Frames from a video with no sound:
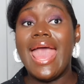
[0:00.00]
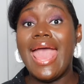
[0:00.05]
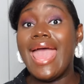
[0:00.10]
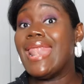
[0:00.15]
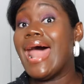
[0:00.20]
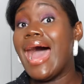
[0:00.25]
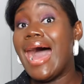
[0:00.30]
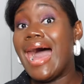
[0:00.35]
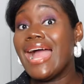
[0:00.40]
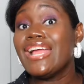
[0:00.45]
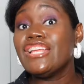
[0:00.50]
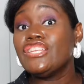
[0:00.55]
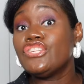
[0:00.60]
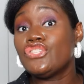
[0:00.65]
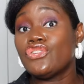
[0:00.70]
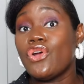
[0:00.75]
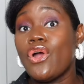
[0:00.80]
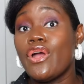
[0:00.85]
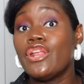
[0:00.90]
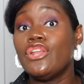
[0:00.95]
And I
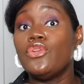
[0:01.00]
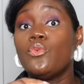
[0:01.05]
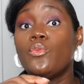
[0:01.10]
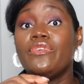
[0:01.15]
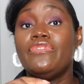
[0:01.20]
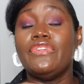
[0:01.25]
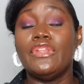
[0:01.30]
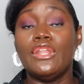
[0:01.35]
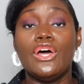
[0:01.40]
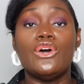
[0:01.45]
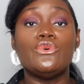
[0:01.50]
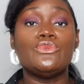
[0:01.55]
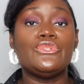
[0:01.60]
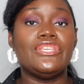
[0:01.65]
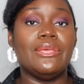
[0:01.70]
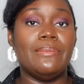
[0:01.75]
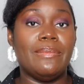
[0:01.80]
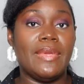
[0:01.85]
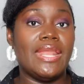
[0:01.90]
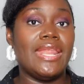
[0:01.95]
started with low
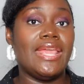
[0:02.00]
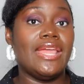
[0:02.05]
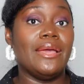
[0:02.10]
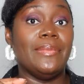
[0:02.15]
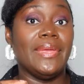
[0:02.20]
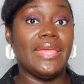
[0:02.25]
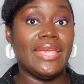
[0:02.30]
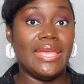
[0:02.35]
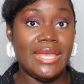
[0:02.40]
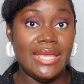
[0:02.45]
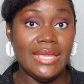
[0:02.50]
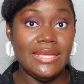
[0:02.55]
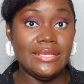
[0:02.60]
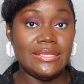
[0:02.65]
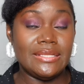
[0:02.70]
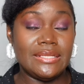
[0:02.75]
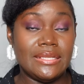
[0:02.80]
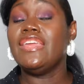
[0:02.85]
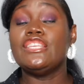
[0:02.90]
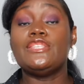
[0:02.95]
to medium
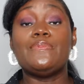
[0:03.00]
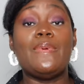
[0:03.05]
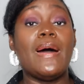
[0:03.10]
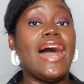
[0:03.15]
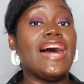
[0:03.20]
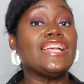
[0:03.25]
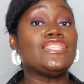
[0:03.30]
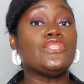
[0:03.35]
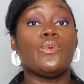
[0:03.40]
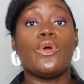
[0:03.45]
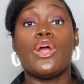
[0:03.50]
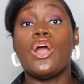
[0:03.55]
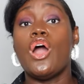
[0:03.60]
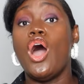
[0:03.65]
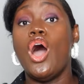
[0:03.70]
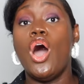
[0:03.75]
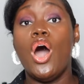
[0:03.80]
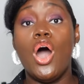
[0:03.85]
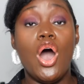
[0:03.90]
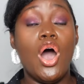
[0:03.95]
heat. These pots
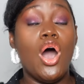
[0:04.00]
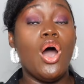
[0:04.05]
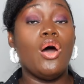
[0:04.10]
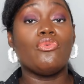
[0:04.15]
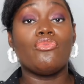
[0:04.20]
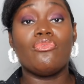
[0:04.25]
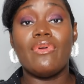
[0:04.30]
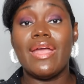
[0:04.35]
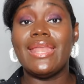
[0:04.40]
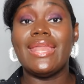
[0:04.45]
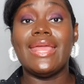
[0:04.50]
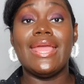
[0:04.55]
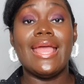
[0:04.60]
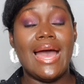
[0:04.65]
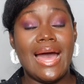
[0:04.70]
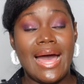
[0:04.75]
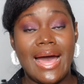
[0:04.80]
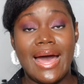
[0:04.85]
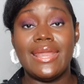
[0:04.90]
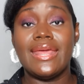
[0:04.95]
were already
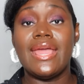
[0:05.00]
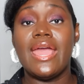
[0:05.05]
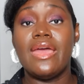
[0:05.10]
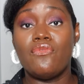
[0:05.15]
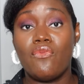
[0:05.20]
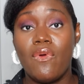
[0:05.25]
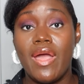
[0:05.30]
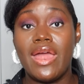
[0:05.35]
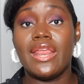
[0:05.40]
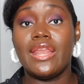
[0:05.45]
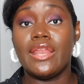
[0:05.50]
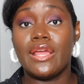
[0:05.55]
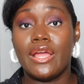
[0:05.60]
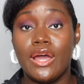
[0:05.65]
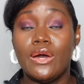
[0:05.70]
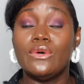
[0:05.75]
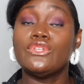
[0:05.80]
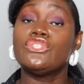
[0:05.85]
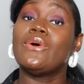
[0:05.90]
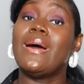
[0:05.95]
hot and ready to
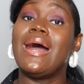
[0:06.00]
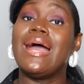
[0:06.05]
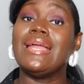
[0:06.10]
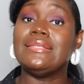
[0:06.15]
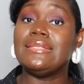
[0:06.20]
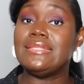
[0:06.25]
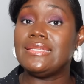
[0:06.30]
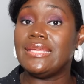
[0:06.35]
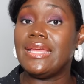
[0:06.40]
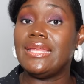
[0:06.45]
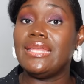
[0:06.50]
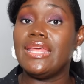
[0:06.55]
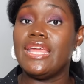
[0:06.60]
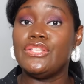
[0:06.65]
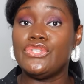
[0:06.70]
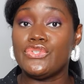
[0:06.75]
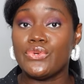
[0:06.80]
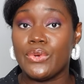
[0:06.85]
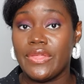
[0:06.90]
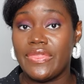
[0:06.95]
go. So I did
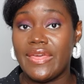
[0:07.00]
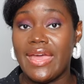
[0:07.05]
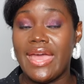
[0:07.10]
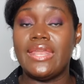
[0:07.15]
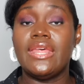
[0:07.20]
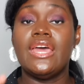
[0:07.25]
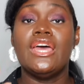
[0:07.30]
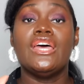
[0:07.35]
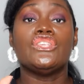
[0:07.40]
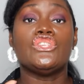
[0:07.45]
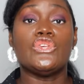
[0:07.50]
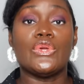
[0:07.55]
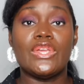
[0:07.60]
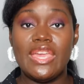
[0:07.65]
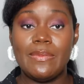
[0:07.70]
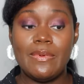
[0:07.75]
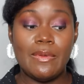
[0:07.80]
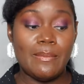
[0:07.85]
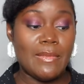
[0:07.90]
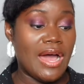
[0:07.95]
enjoy that. So
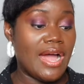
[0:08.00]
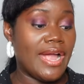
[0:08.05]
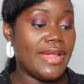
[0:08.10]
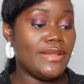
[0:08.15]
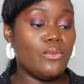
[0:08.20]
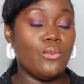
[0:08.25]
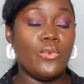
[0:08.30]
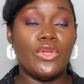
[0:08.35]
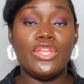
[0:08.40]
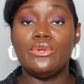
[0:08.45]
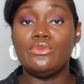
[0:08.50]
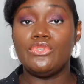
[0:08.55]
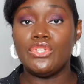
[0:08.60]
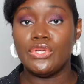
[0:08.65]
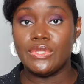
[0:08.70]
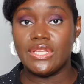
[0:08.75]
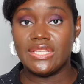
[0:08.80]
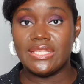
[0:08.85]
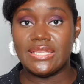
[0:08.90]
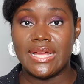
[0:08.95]
keep in mind, when you
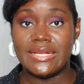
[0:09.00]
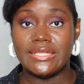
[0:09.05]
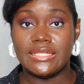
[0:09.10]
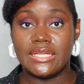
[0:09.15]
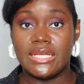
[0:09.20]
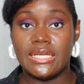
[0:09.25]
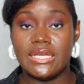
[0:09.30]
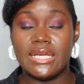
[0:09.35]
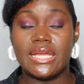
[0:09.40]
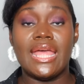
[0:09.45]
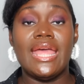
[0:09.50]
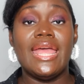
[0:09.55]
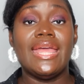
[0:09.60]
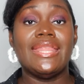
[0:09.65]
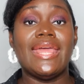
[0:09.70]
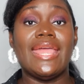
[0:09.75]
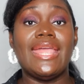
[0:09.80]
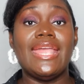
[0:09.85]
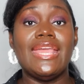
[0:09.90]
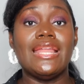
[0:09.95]
do decide to cook,
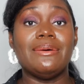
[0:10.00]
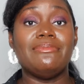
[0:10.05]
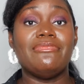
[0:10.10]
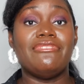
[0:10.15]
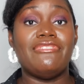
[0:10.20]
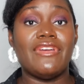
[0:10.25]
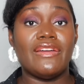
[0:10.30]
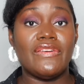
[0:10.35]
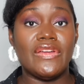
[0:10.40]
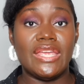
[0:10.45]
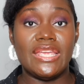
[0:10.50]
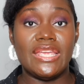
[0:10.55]
they heat up very